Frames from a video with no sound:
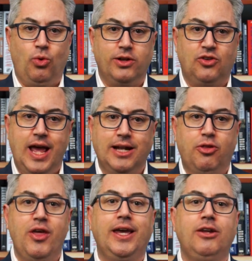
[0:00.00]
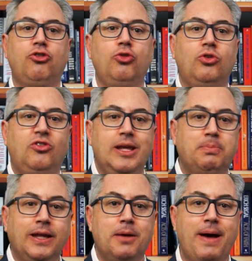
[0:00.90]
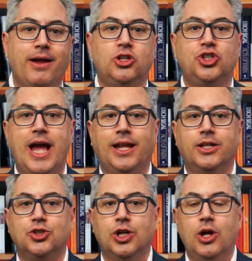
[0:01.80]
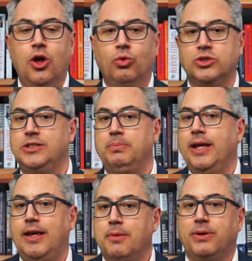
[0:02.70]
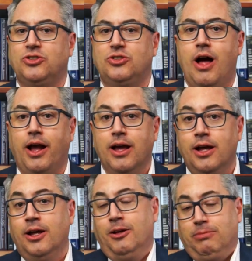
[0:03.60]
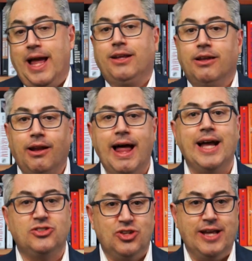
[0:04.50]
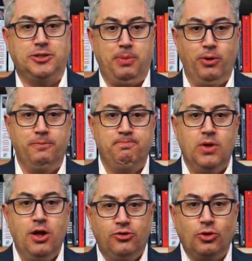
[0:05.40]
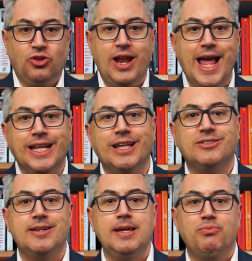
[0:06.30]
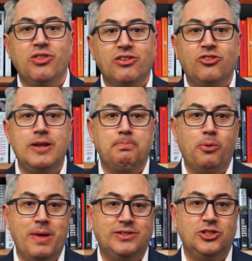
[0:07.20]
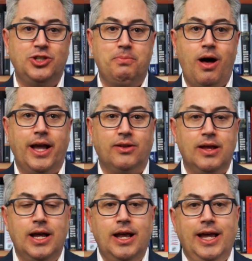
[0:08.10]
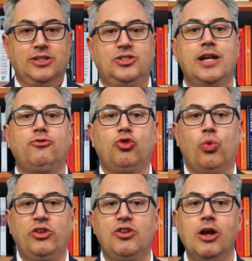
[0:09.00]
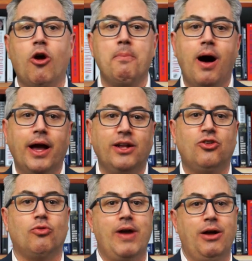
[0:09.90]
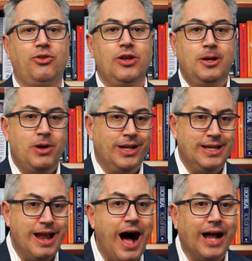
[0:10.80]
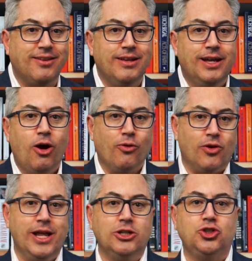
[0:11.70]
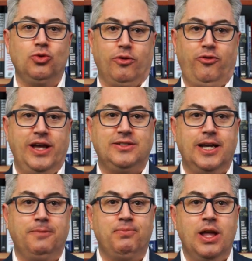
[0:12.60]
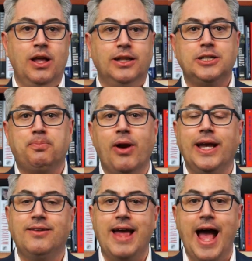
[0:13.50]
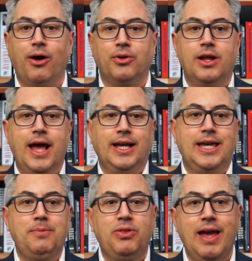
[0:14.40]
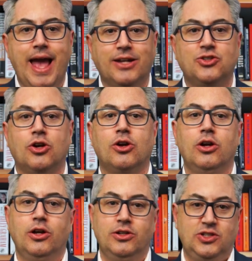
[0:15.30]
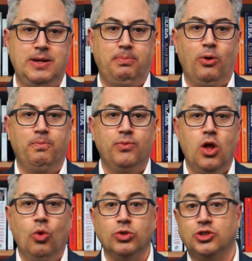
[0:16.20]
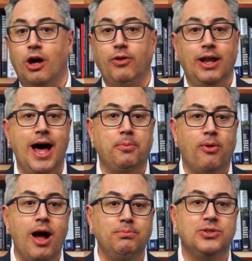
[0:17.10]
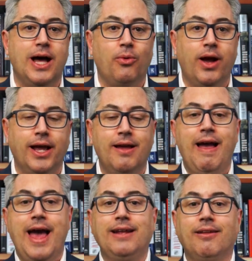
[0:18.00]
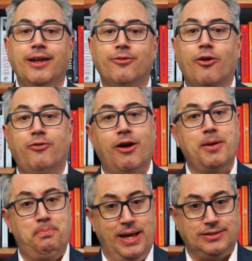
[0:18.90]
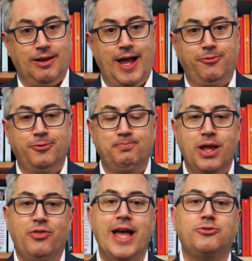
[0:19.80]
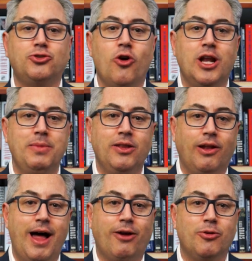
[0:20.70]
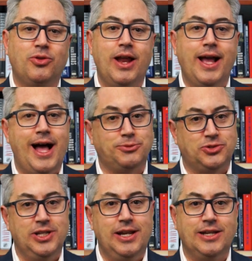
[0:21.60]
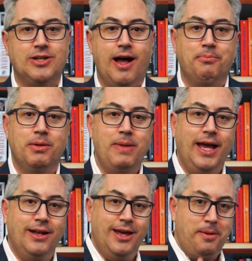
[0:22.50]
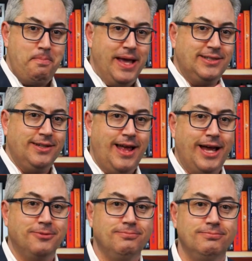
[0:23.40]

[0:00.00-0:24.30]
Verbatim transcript: ones, and thinking too deeply about a challenge will simply keep us stuck, like Little Ack's Test Boat. So today, let's keep this simple message in mind. Instead of twisting our minds around a knot over an issue we're facing, let's break it down and keep the answer simple. We'll solve a lot of problems that way and live our very best life. Thanks for joining me in the locker room today, guys. We'll see you next time. Make it an amazing day.